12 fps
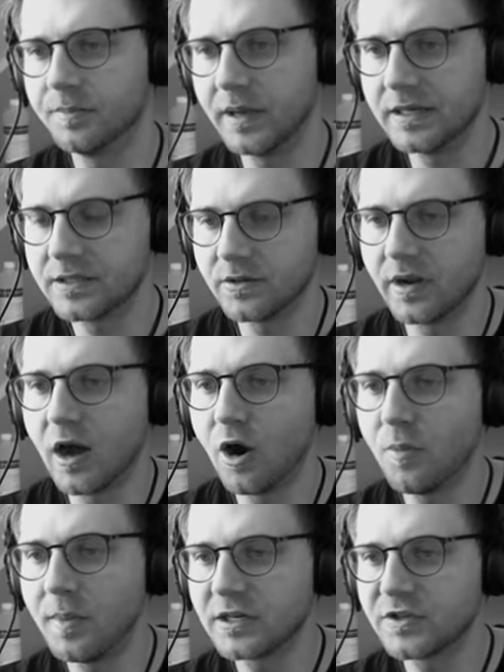based on how
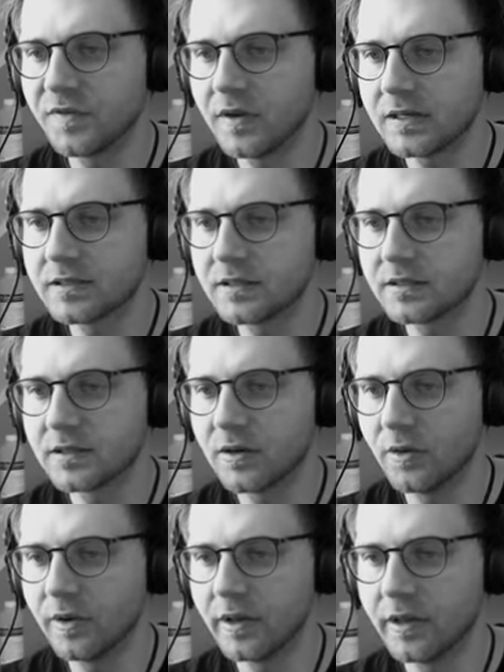much flux is
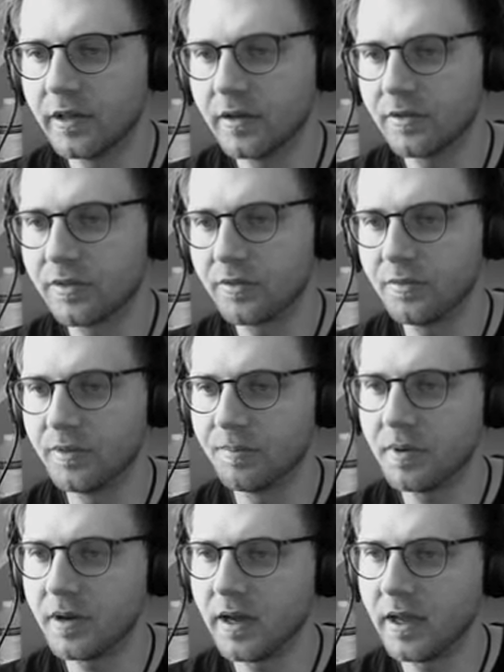going here through the
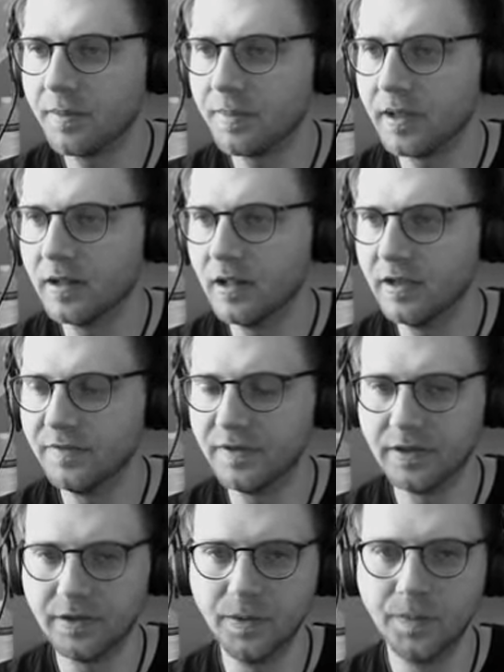pipe and leaving
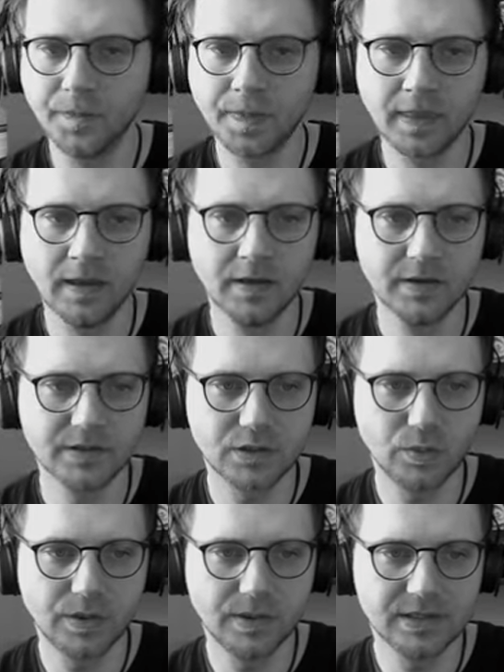here. So
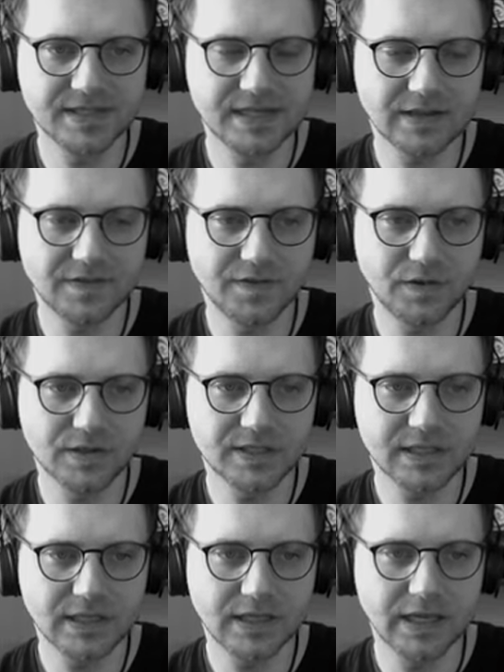we will set
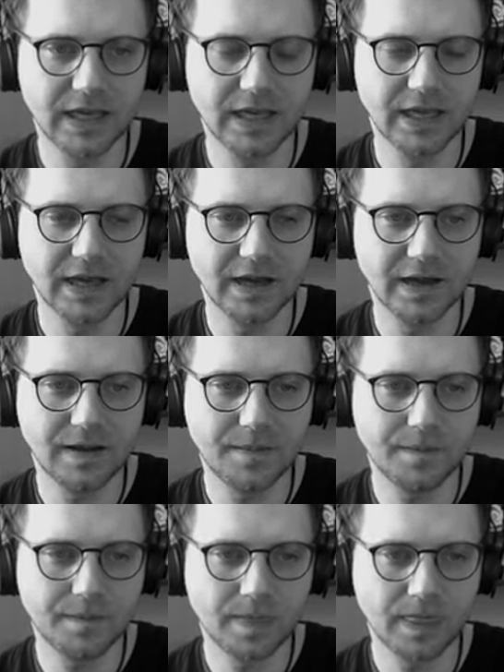firstly
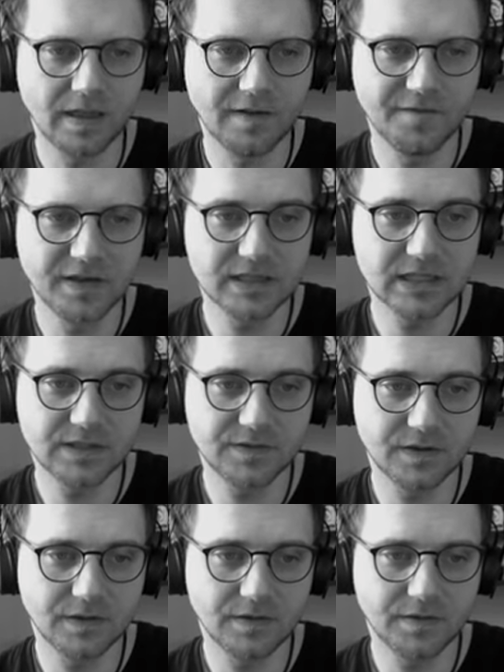a
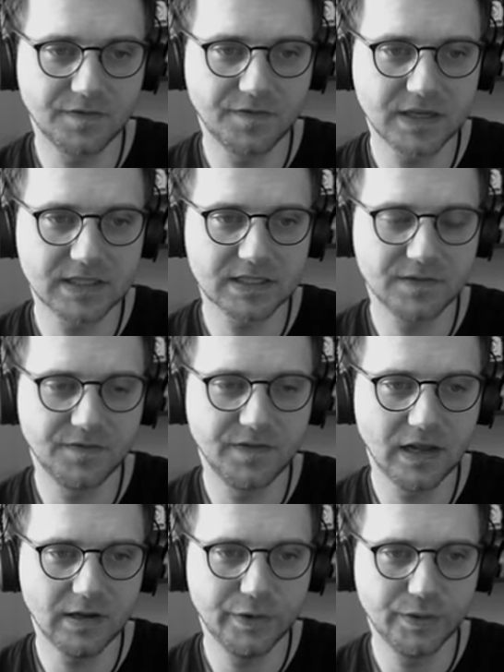fixed
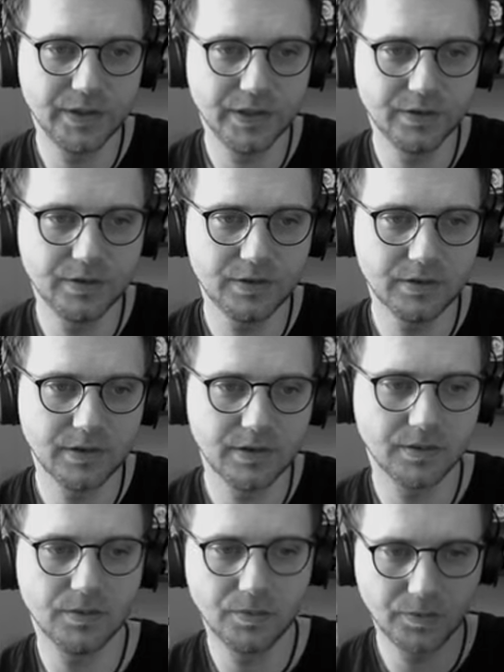value here,
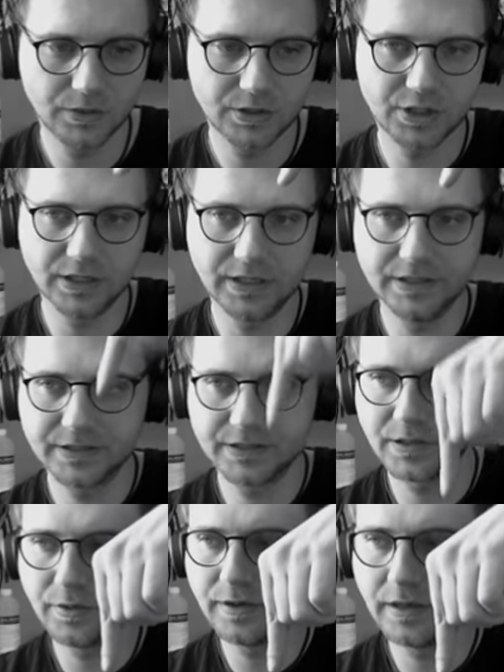which is
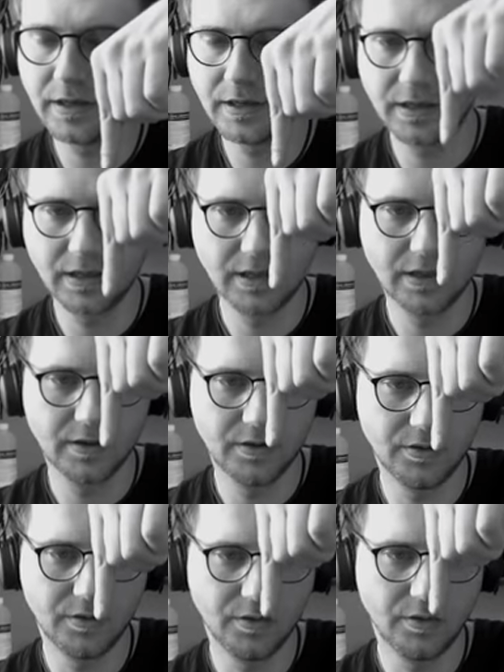going
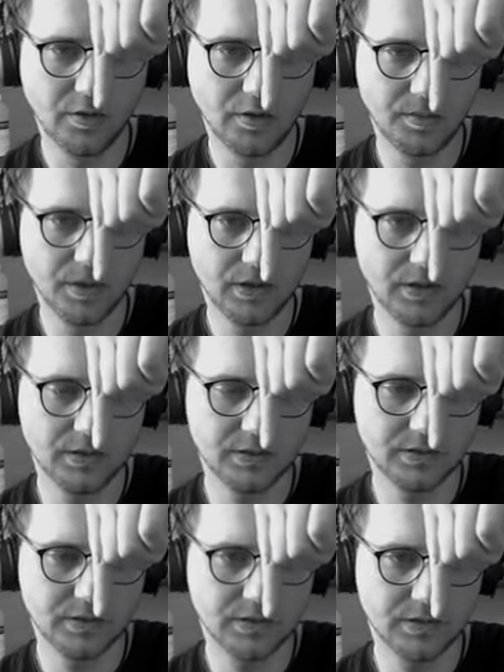normal
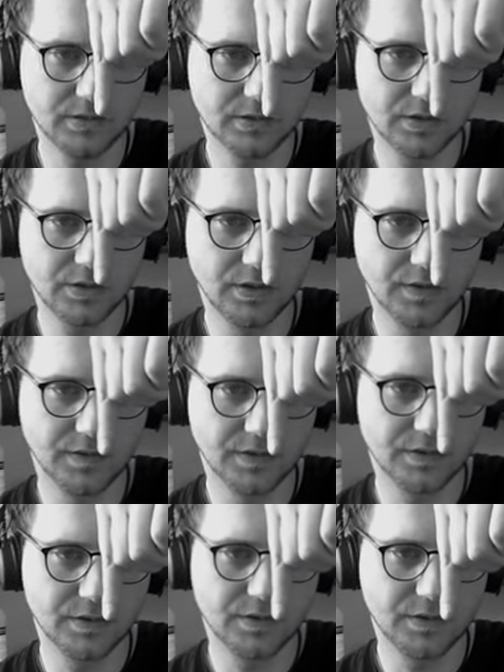
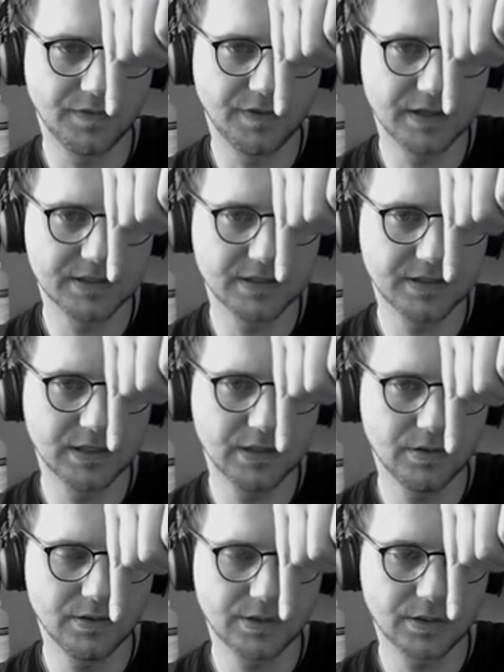to the faces
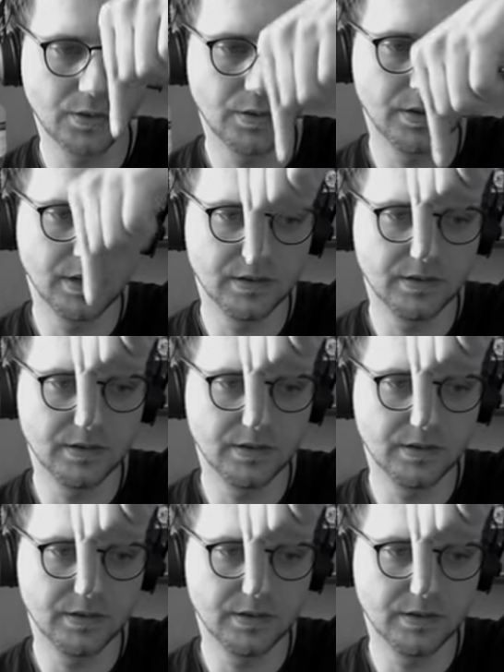here, so in the